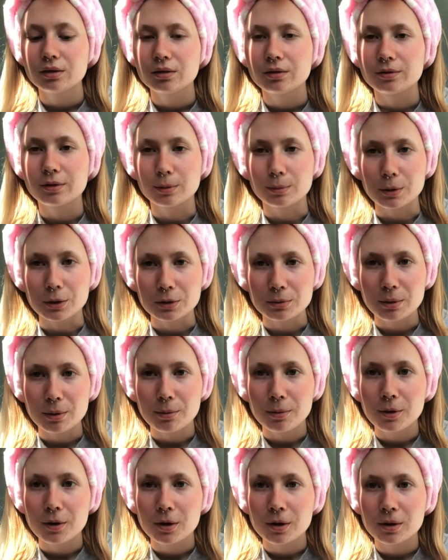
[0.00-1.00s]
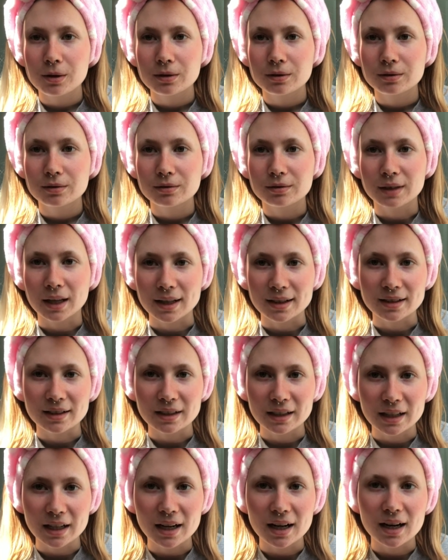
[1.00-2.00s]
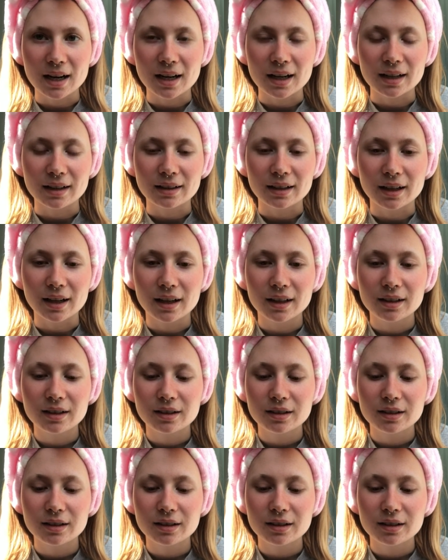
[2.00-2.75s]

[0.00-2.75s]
for most people, that's the eye that